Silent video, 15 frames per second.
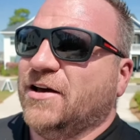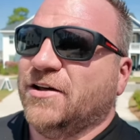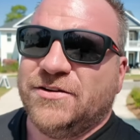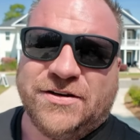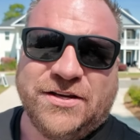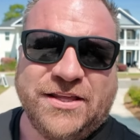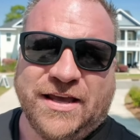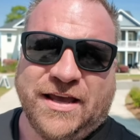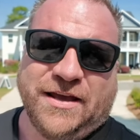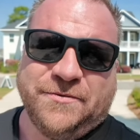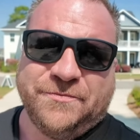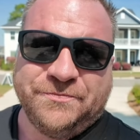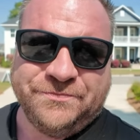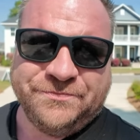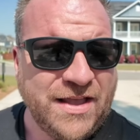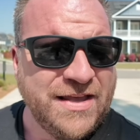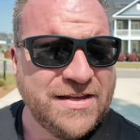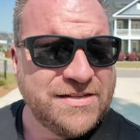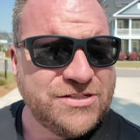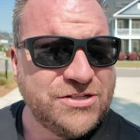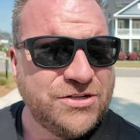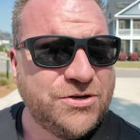other thing
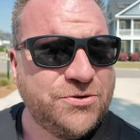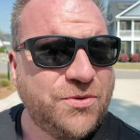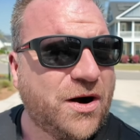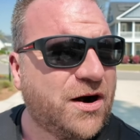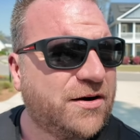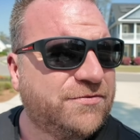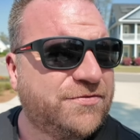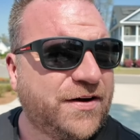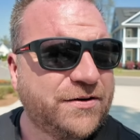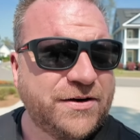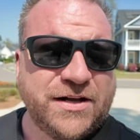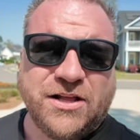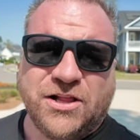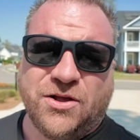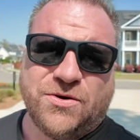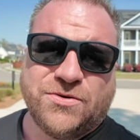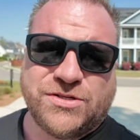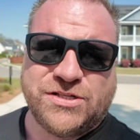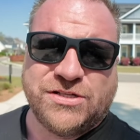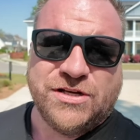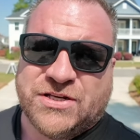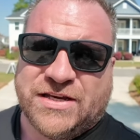is you are very
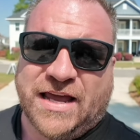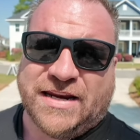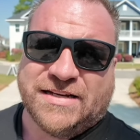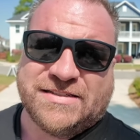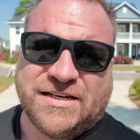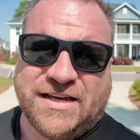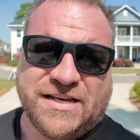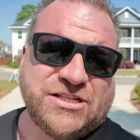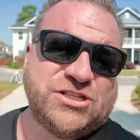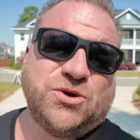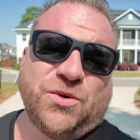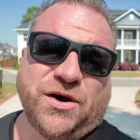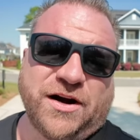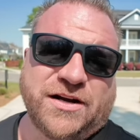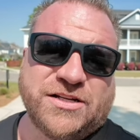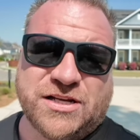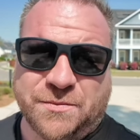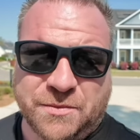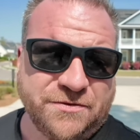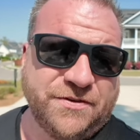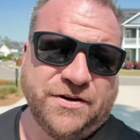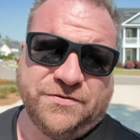close to getting to historic
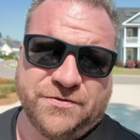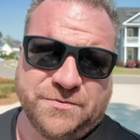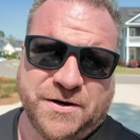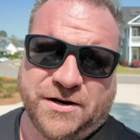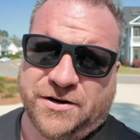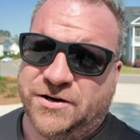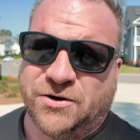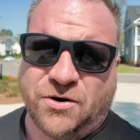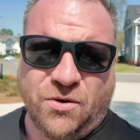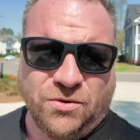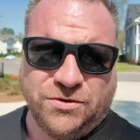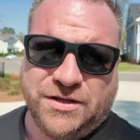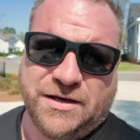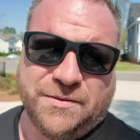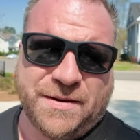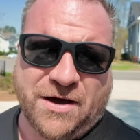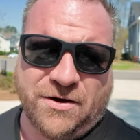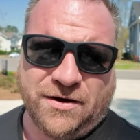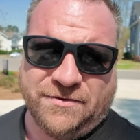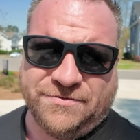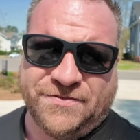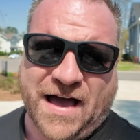Summerville from here. You're only
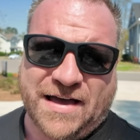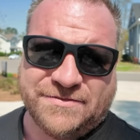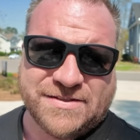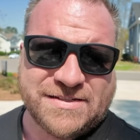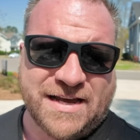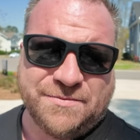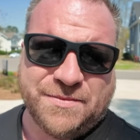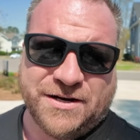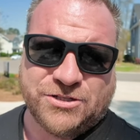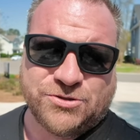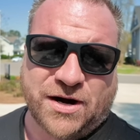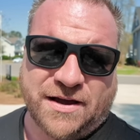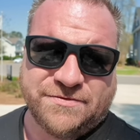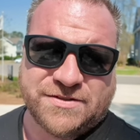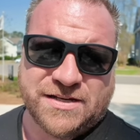about a five to 10 minute drive